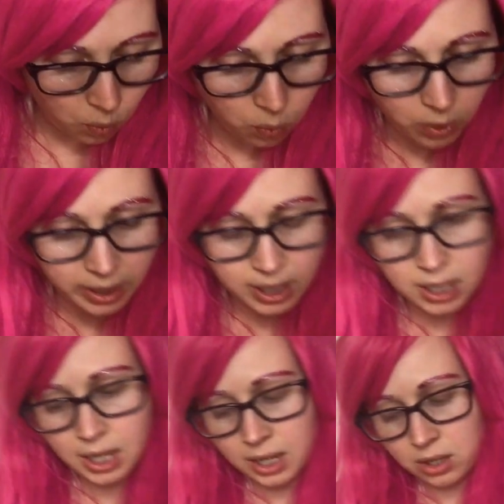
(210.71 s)

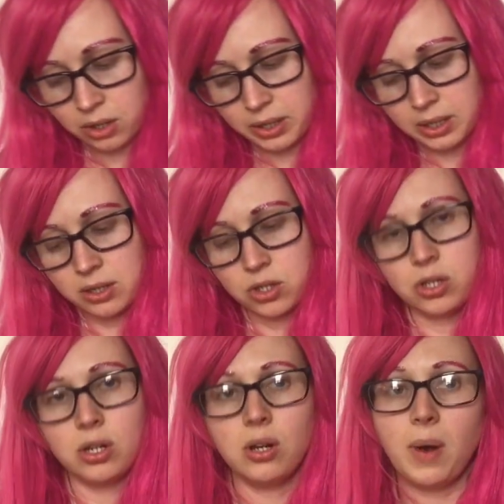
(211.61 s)
we are going
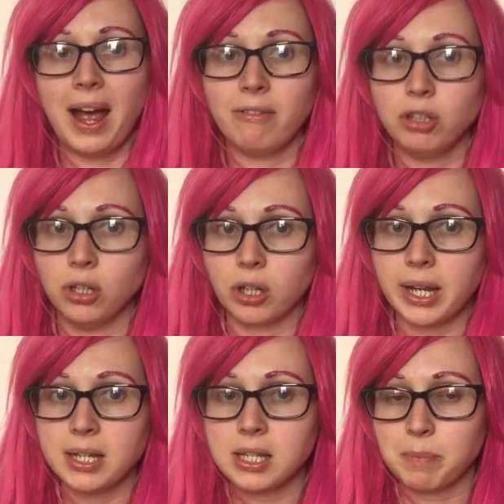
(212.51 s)
to have a look
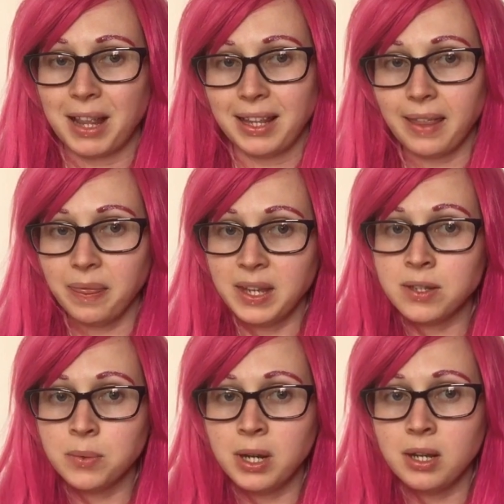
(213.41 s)
at spelling
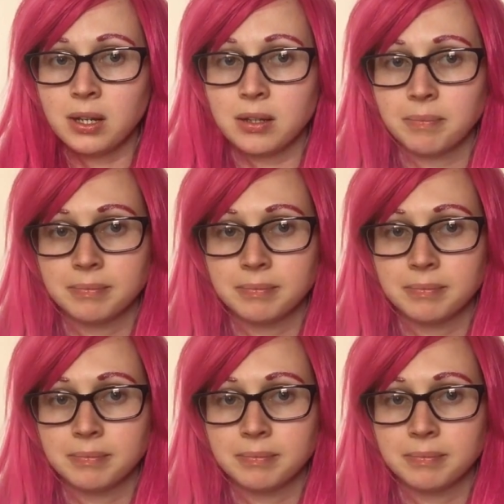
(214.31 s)
this word.